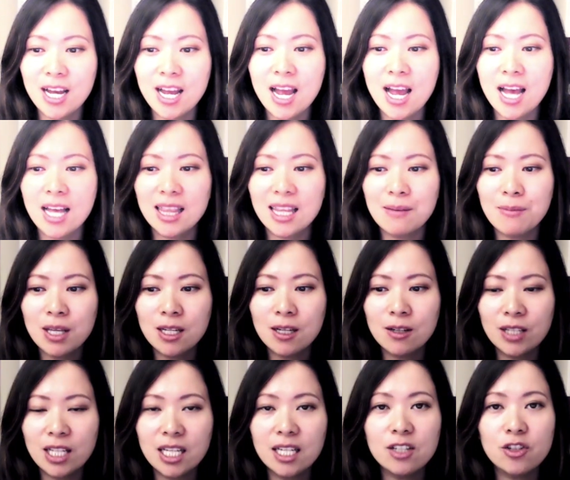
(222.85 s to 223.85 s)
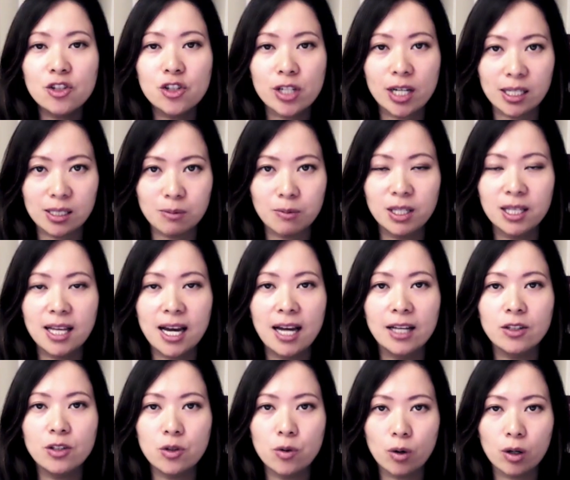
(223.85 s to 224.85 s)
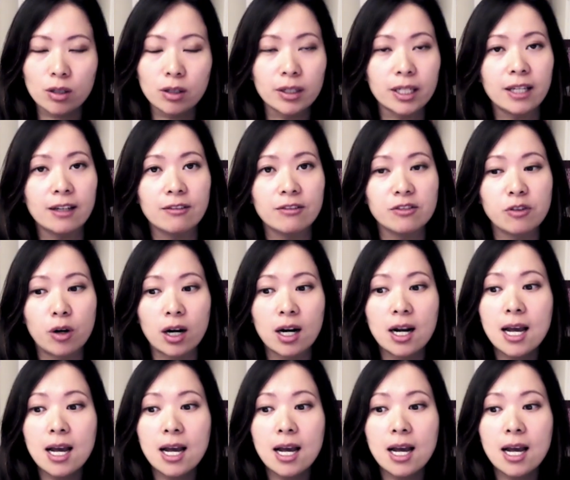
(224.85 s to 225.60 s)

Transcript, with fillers: And let me know the adjustment that you're looking for.